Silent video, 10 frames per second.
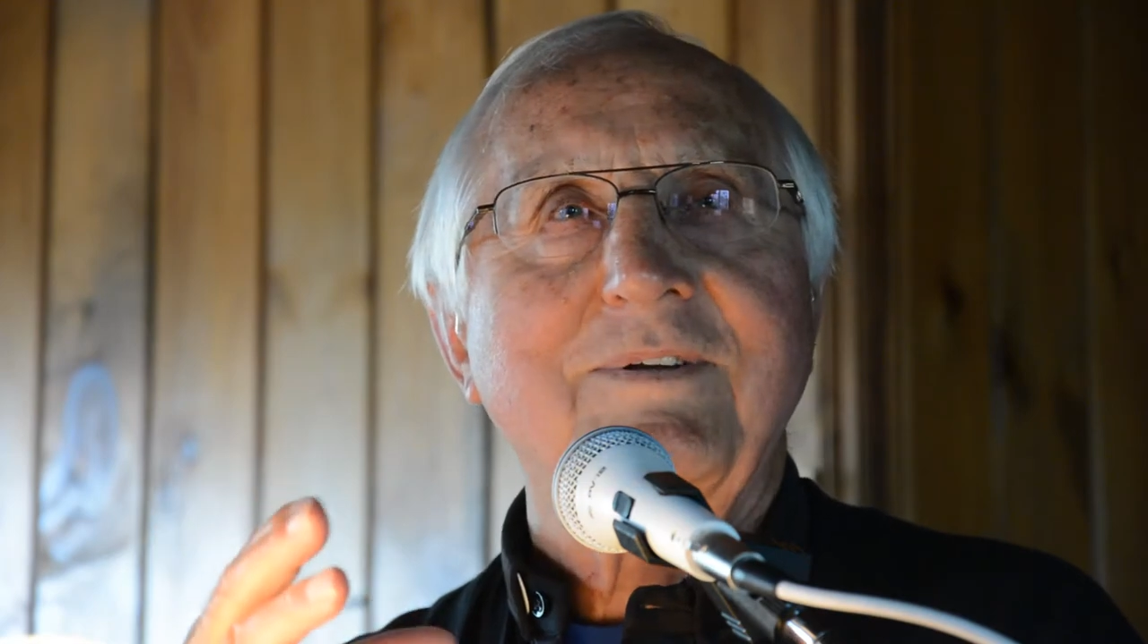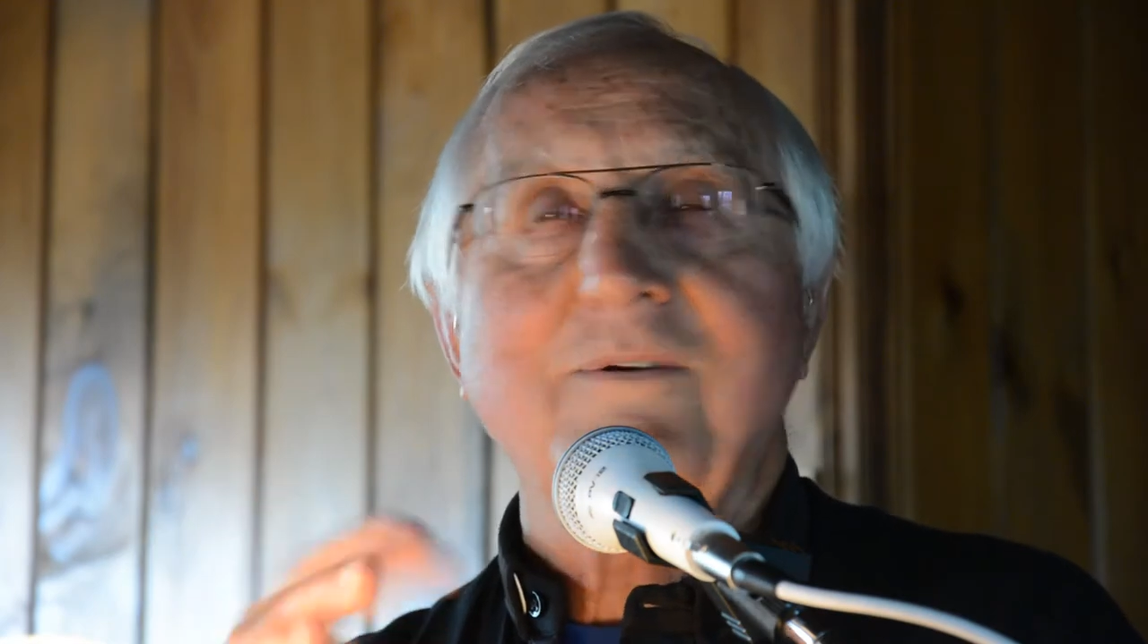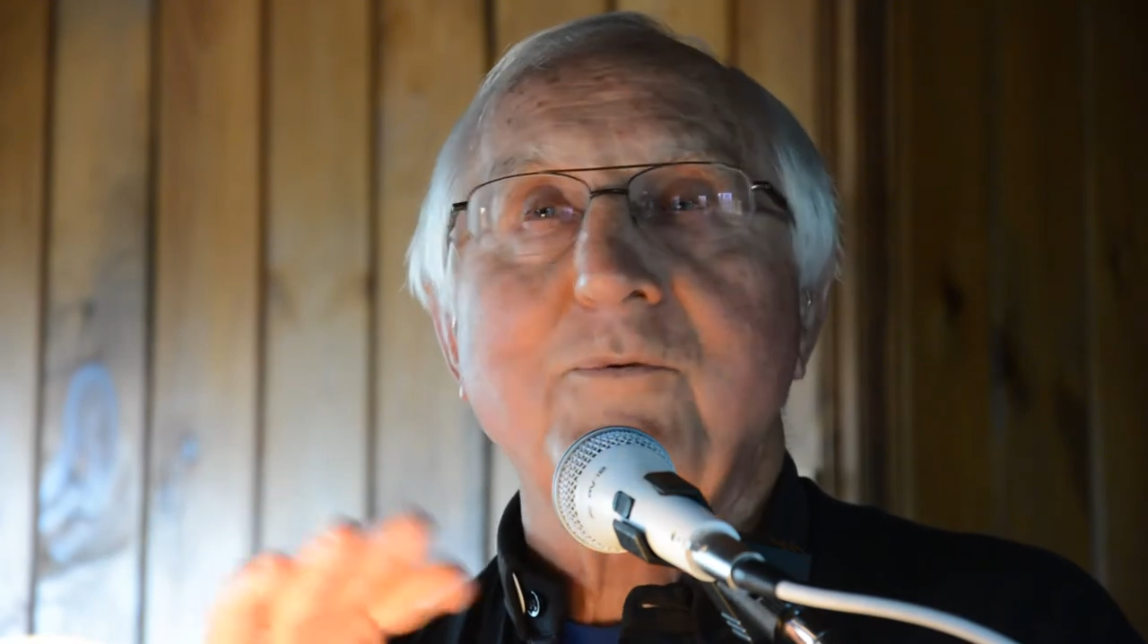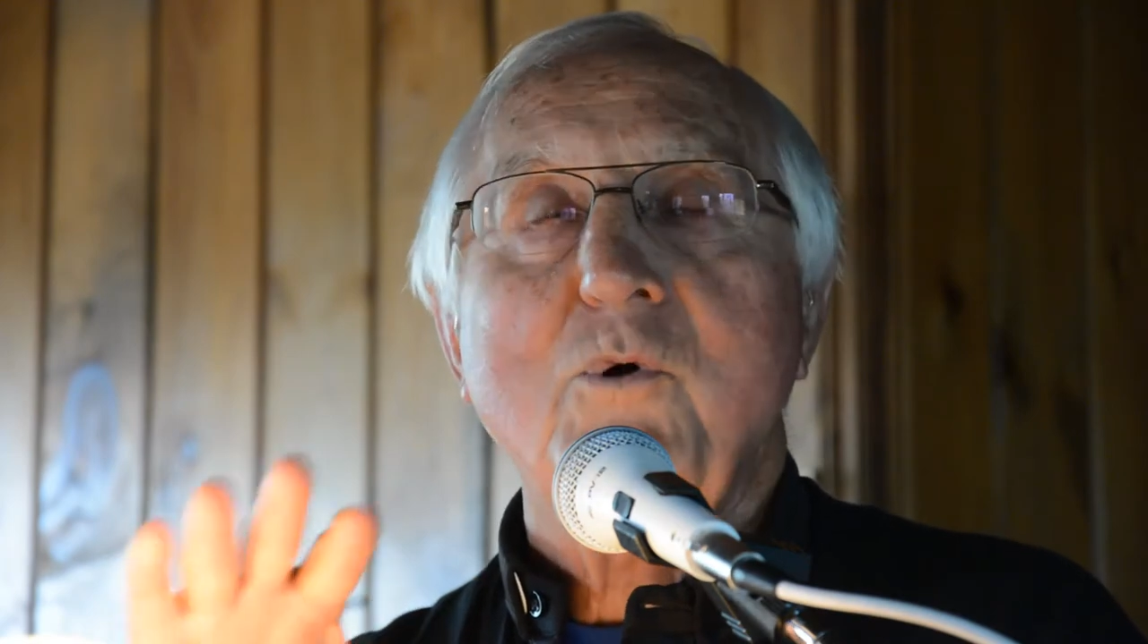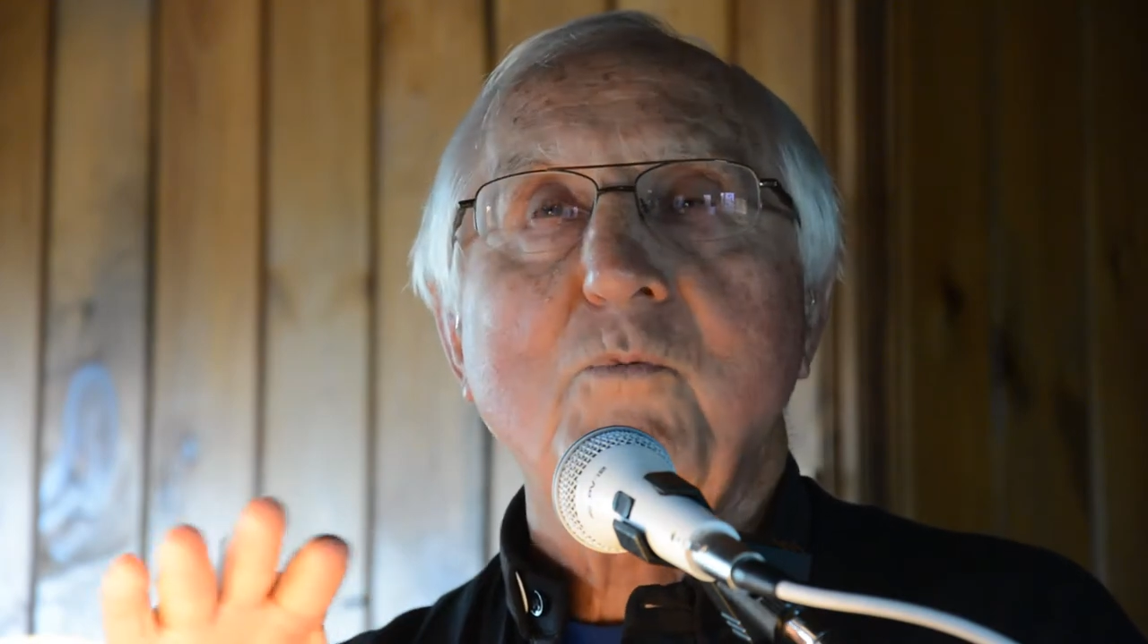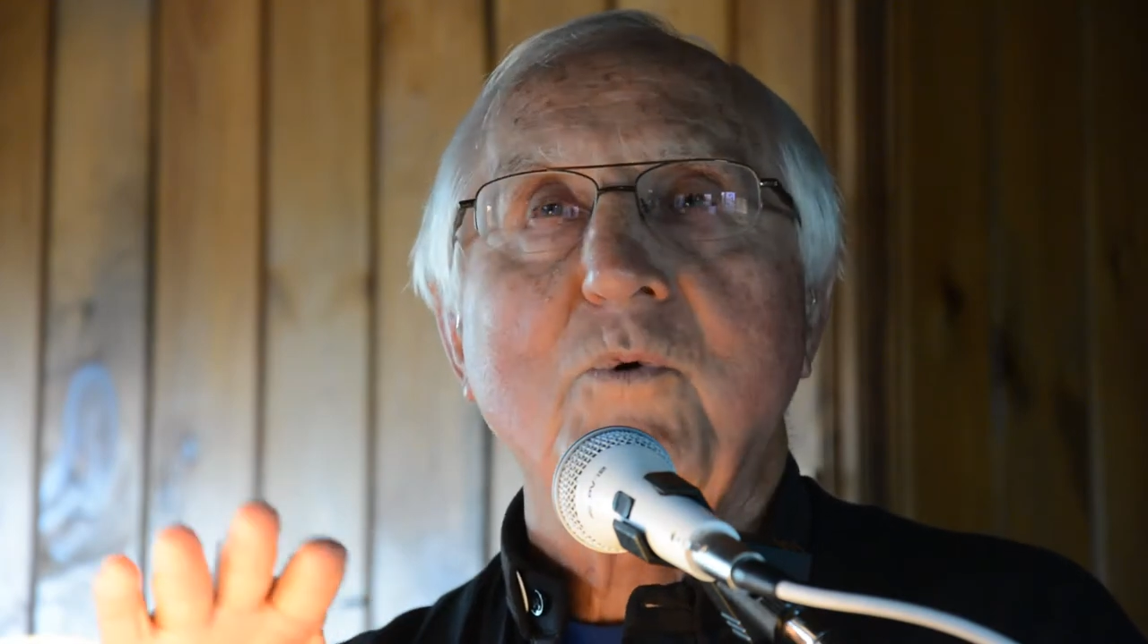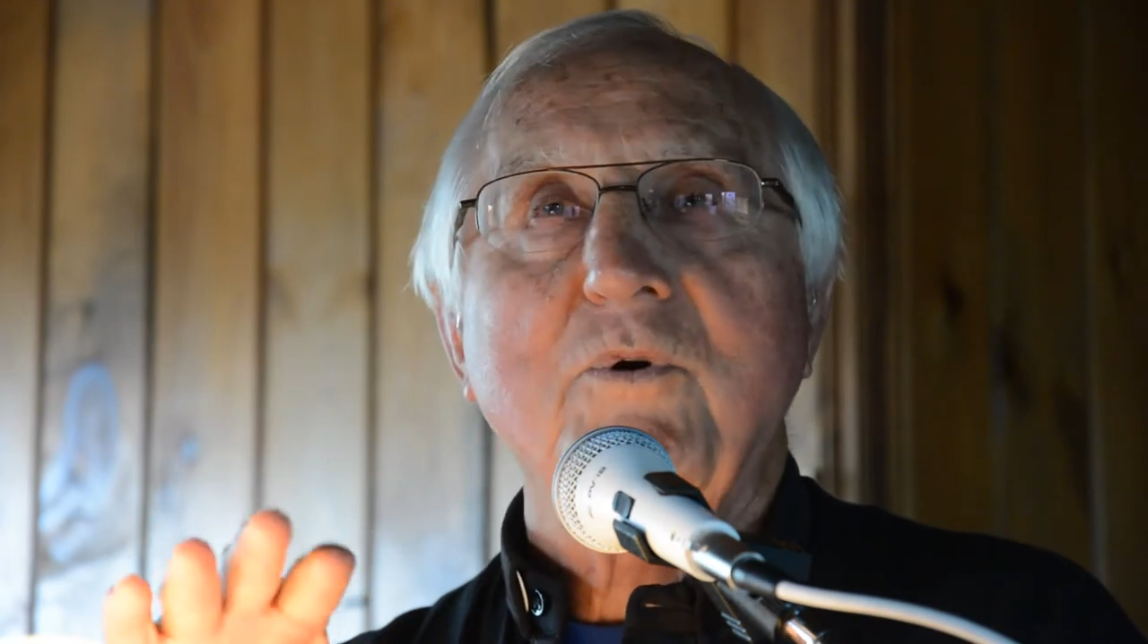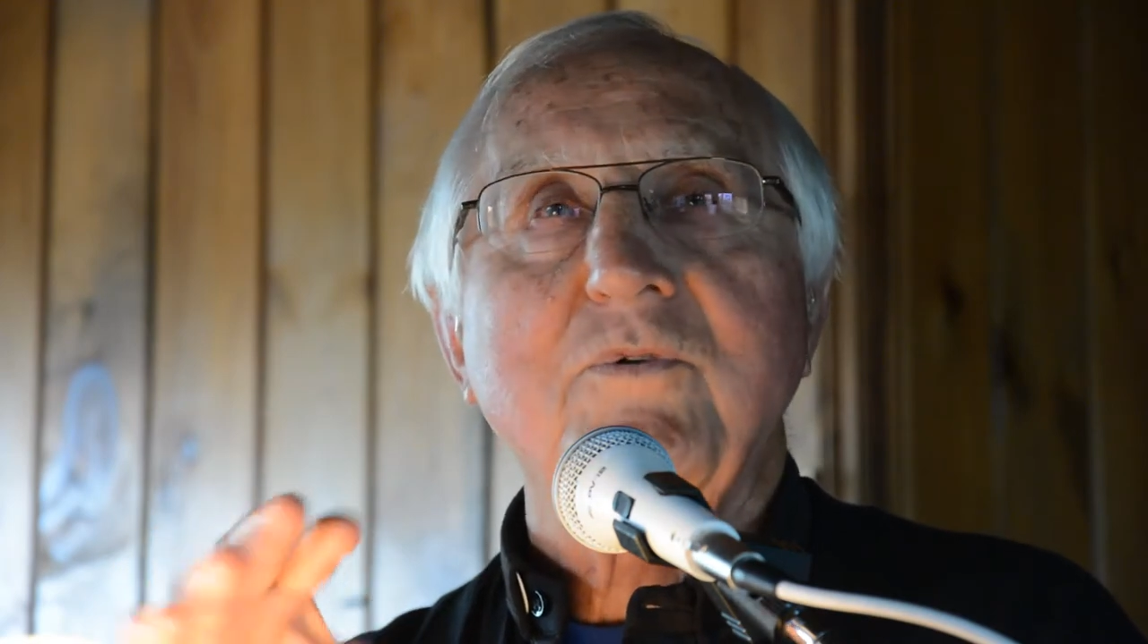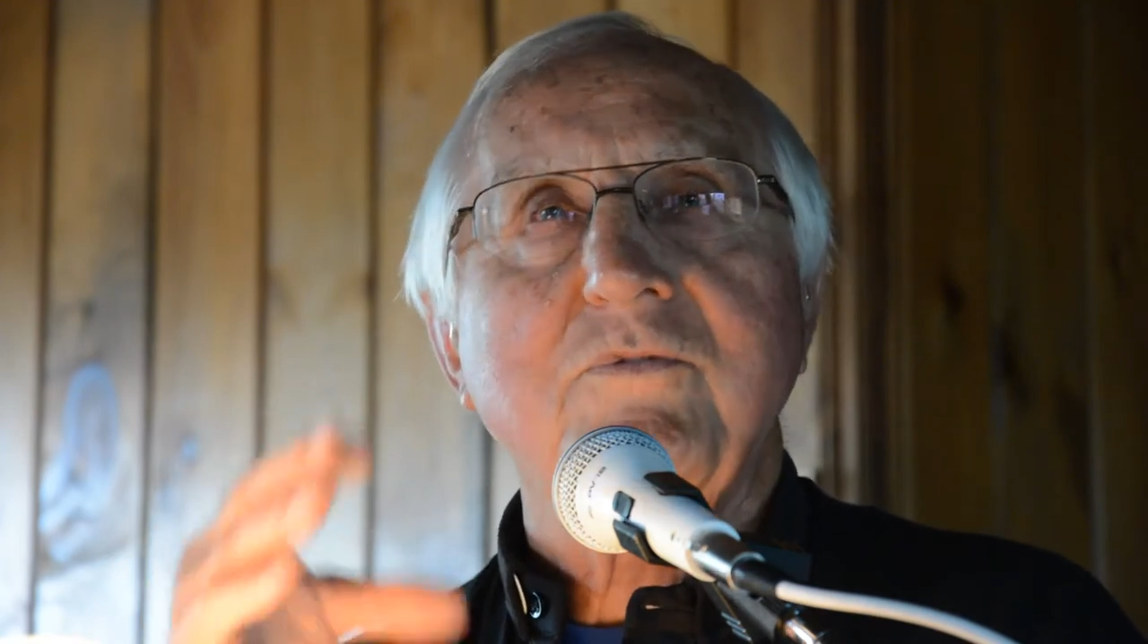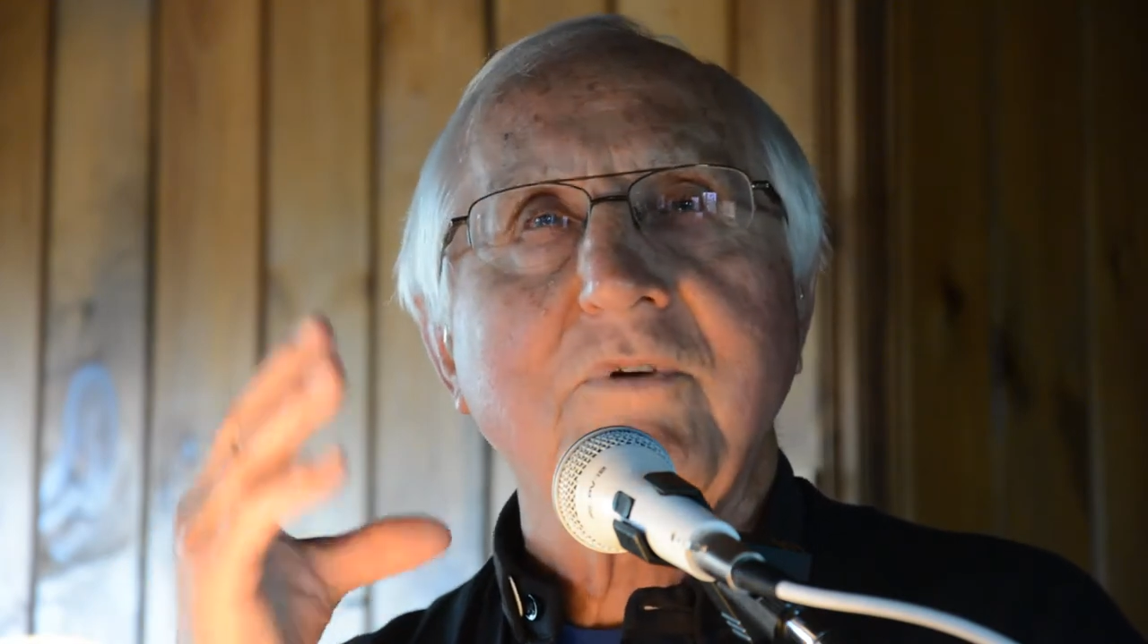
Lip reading: There are no words,